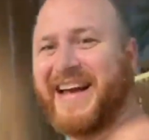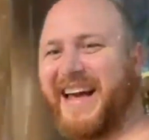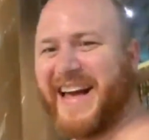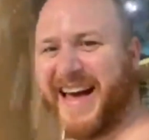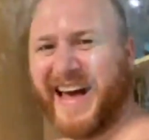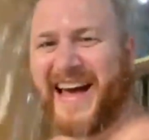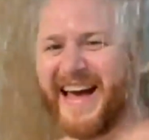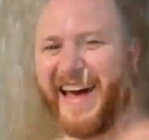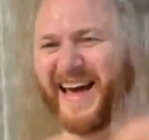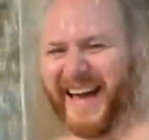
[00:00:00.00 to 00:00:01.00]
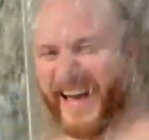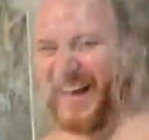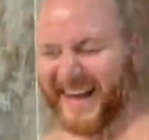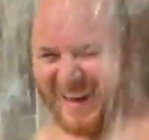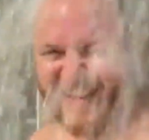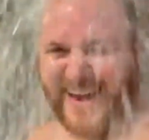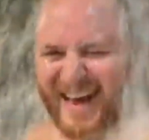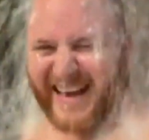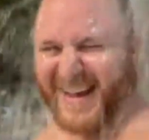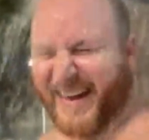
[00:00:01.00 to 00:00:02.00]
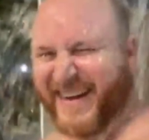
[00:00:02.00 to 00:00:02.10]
hotels that Cedar Point has.